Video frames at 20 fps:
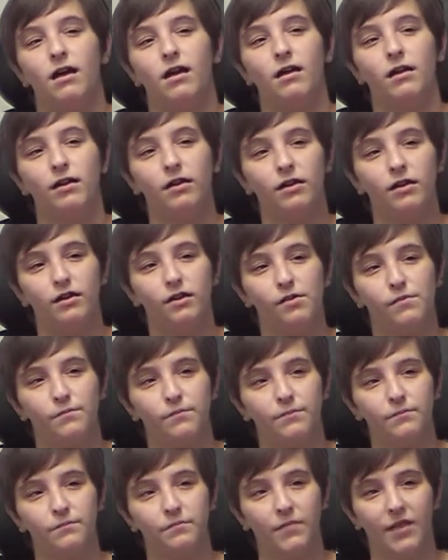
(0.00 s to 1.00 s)

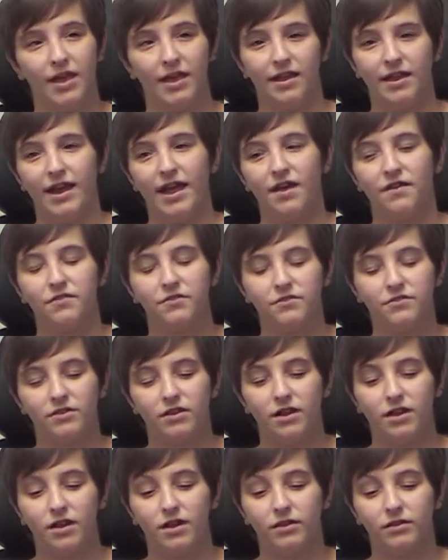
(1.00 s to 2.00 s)
And now they're
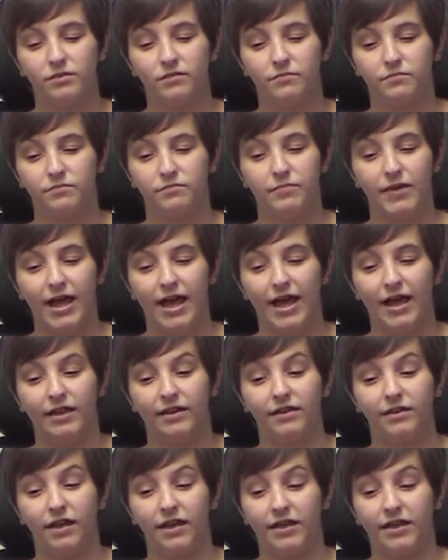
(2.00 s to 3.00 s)
not
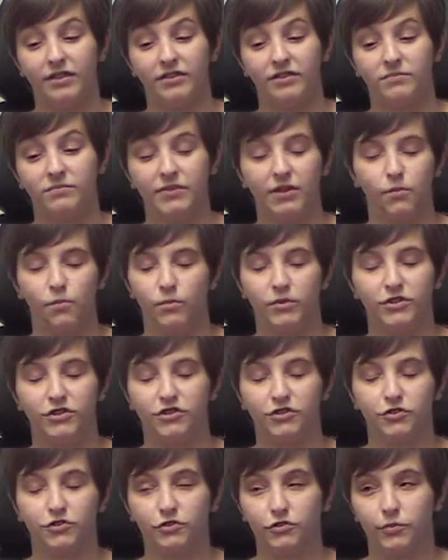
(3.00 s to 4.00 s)
bad. I get them like
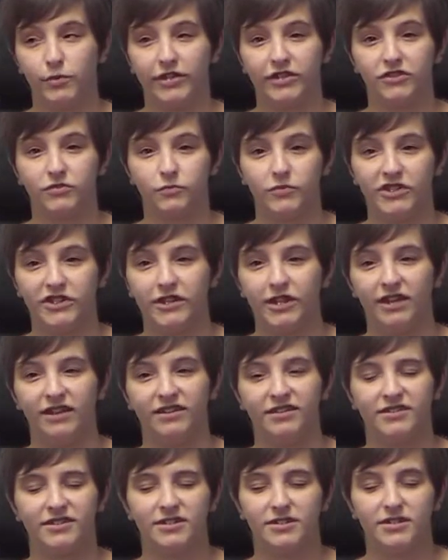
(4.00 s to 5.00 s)
once or twice a week,
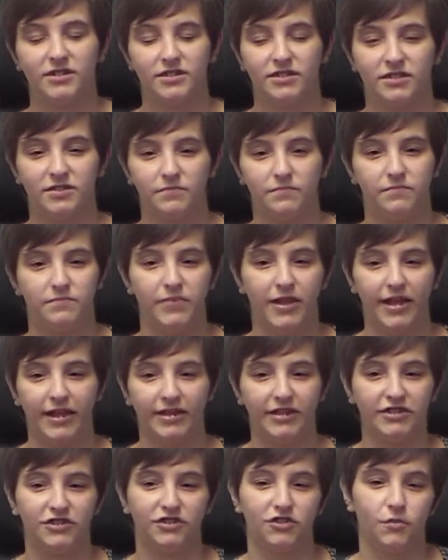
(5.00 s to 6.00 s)
and the
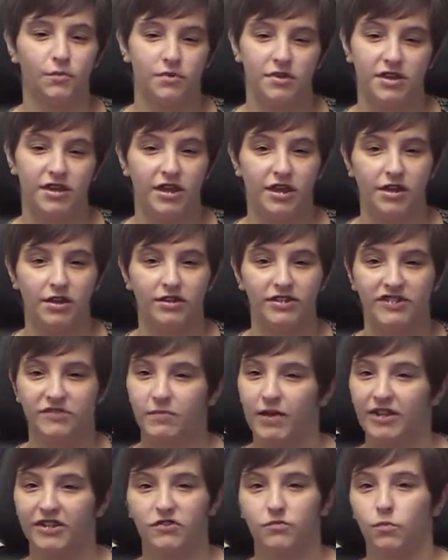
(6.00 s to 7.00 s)
pain is nowhere near as
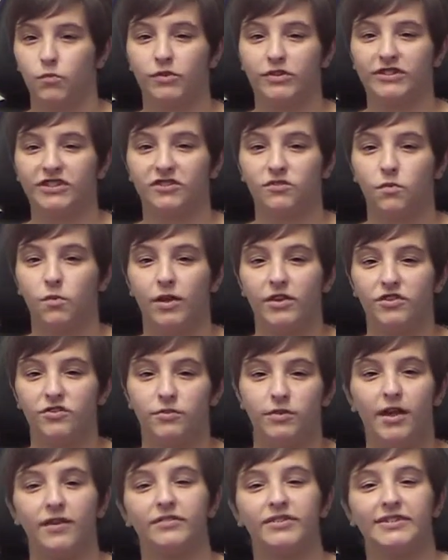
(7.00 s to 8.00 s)
bad as it was, so I
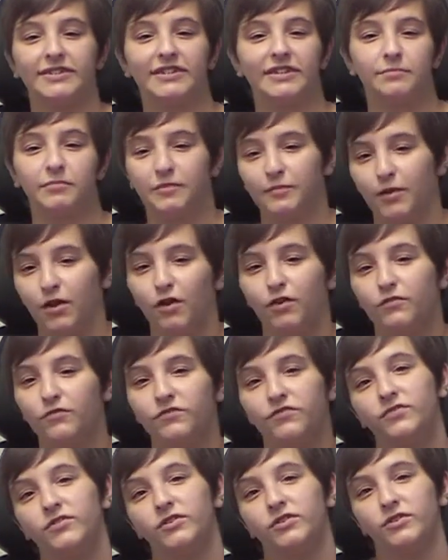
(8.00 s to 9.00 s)
don't have to sleep them
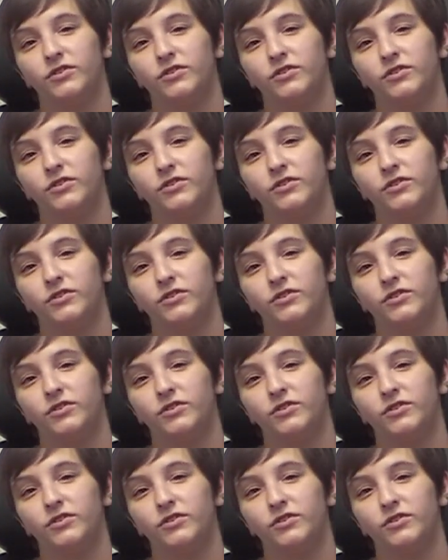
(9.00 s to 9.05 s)
off.